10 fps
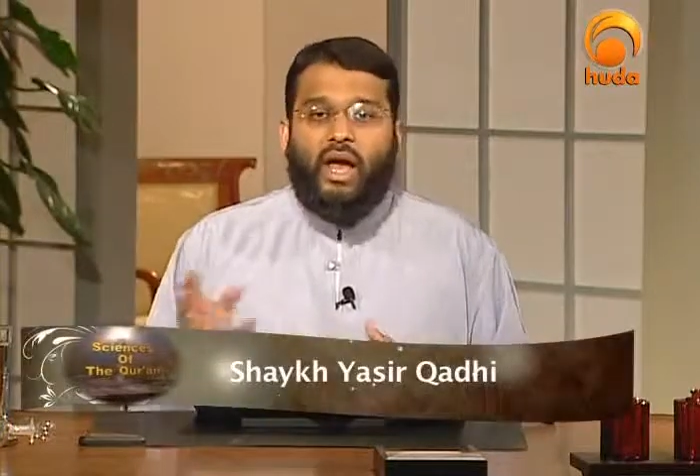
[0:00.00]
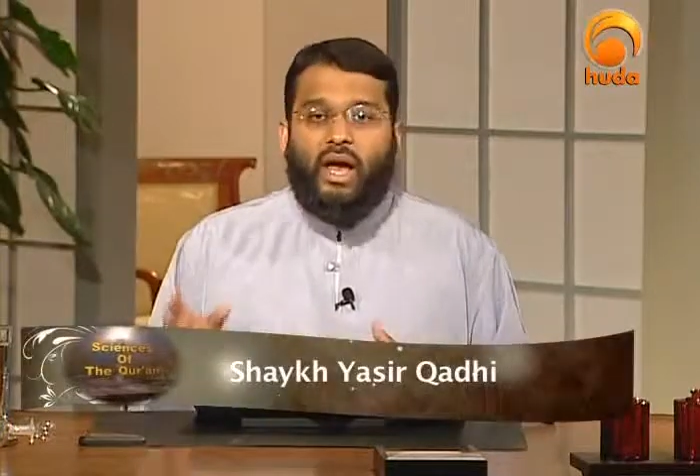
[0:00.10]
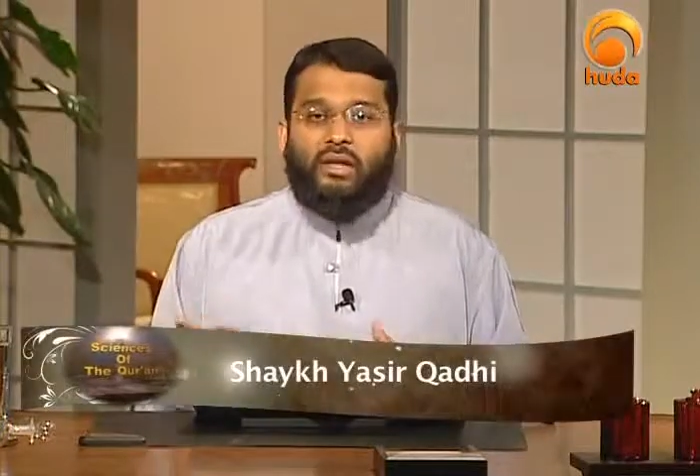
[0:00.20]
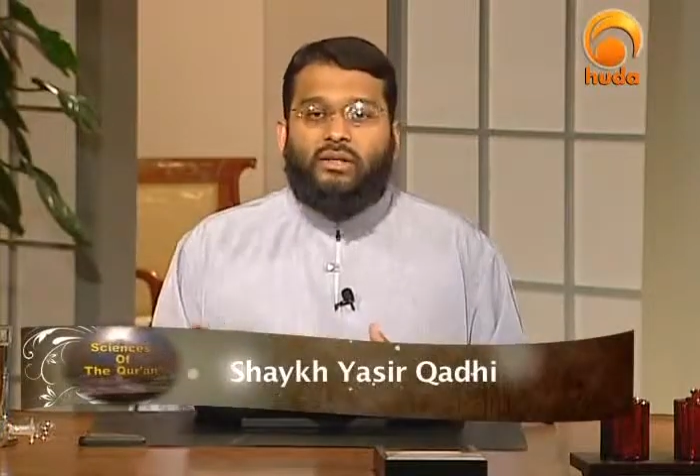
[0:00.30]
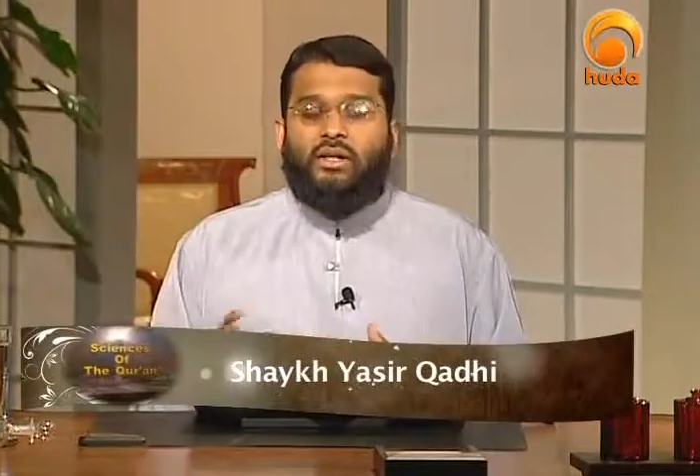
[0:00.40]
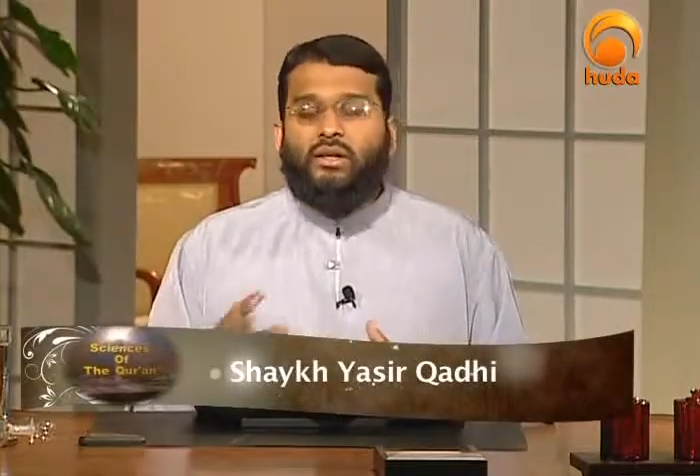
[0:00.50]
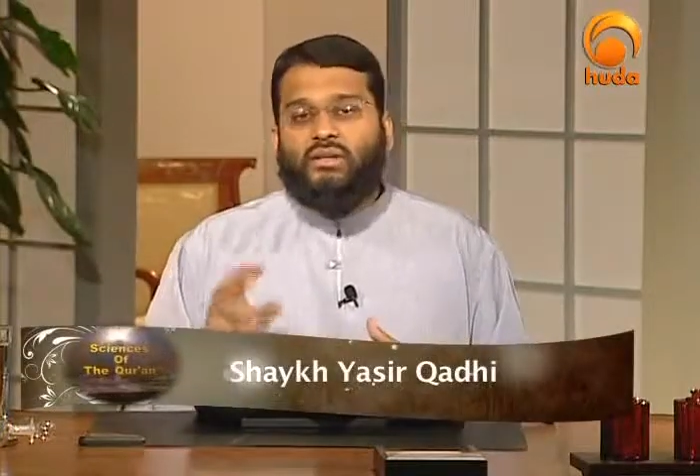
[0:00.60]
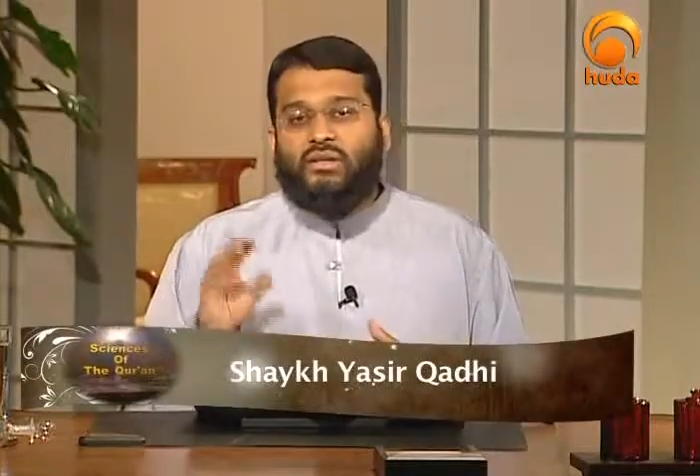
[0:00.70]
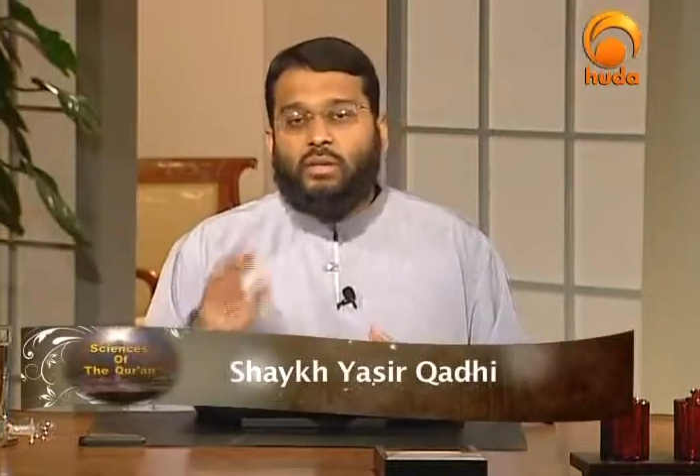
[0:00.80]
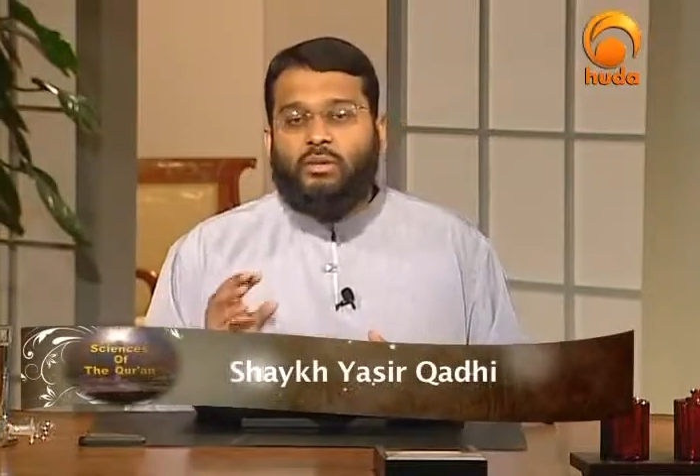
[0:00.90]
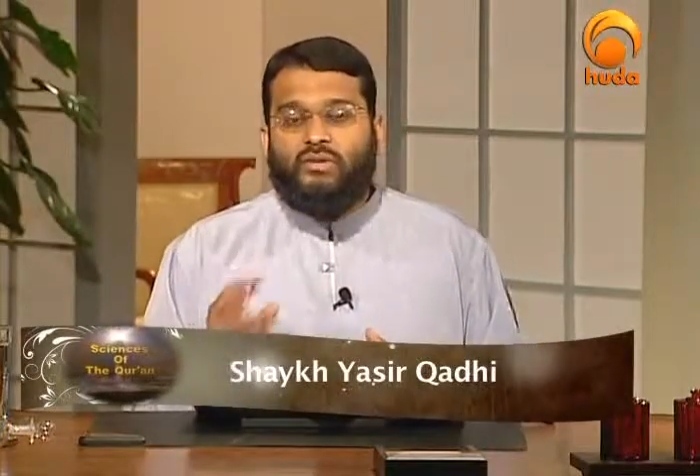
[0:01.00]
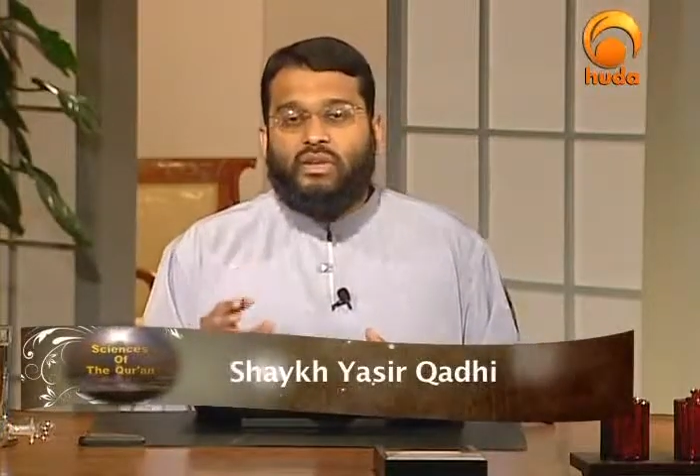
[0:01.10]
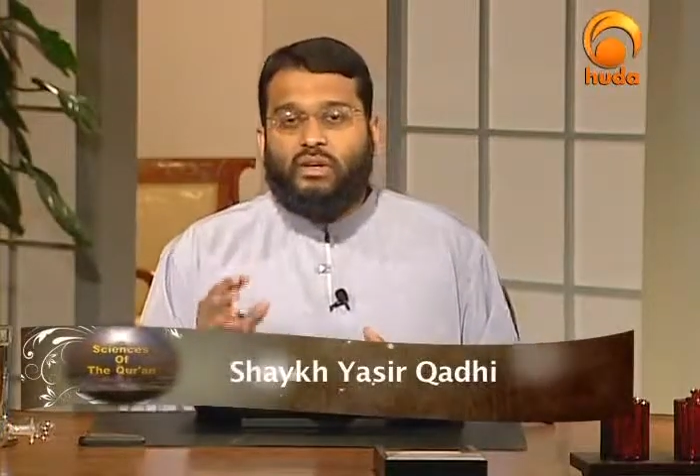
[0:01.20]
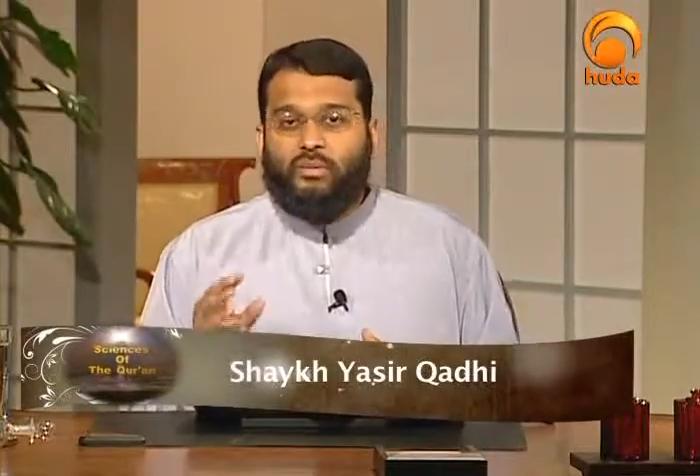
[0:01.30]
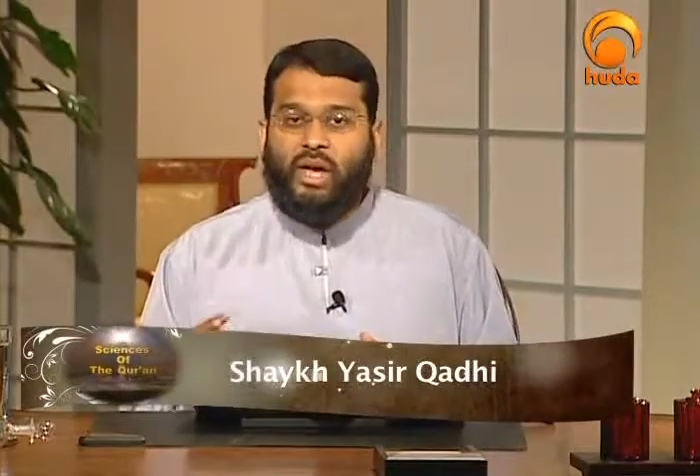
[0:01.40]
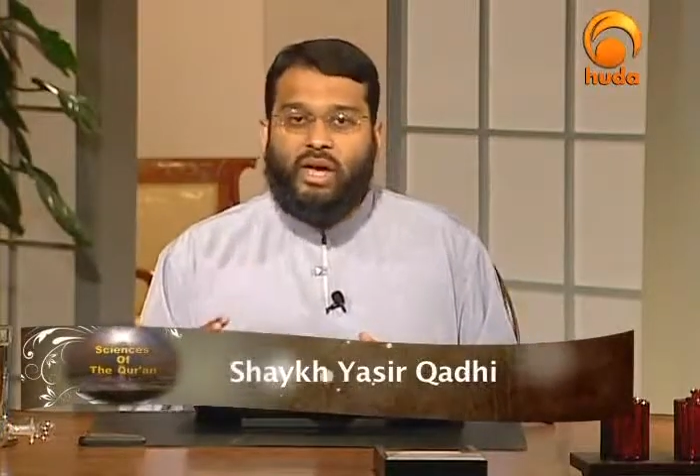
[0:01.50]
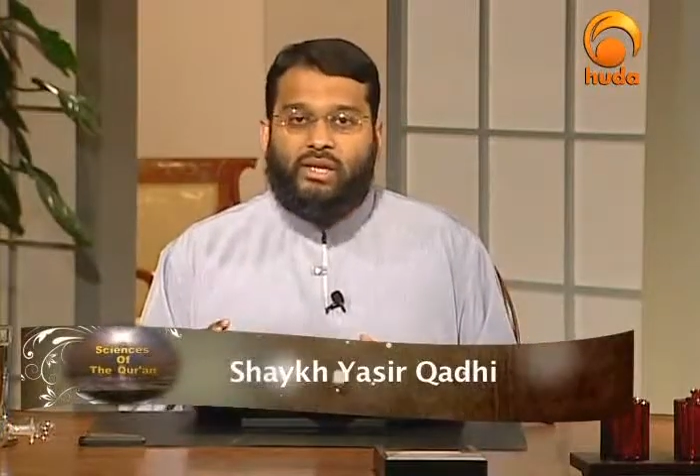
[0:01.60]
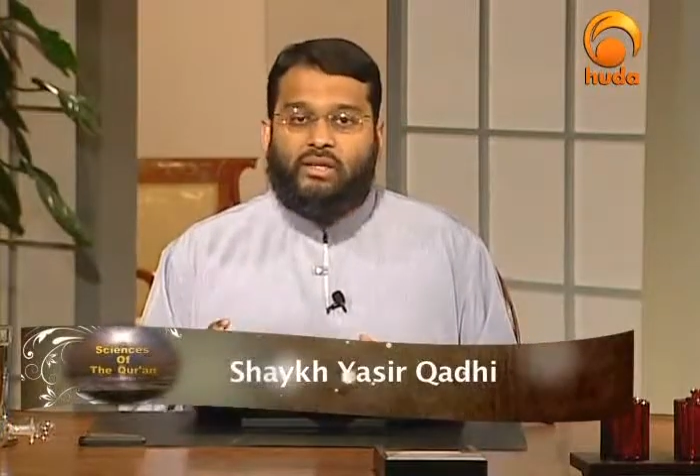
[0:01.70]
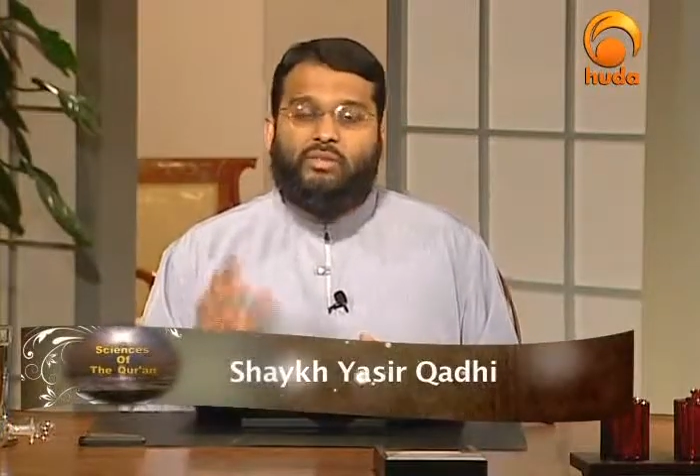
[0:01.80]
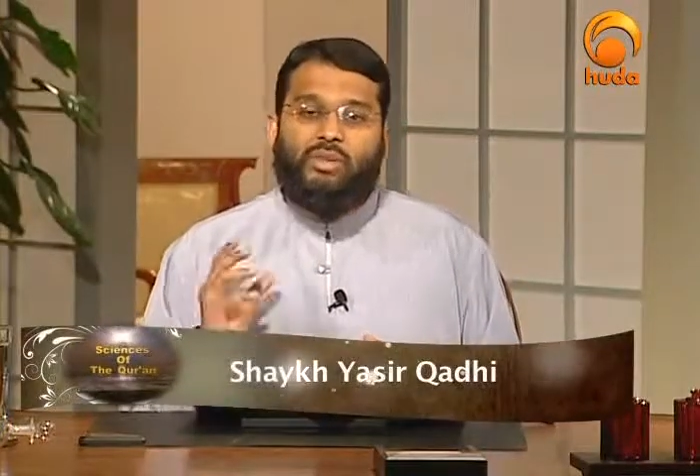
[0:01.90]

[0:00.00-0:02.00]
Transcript: And some of the companions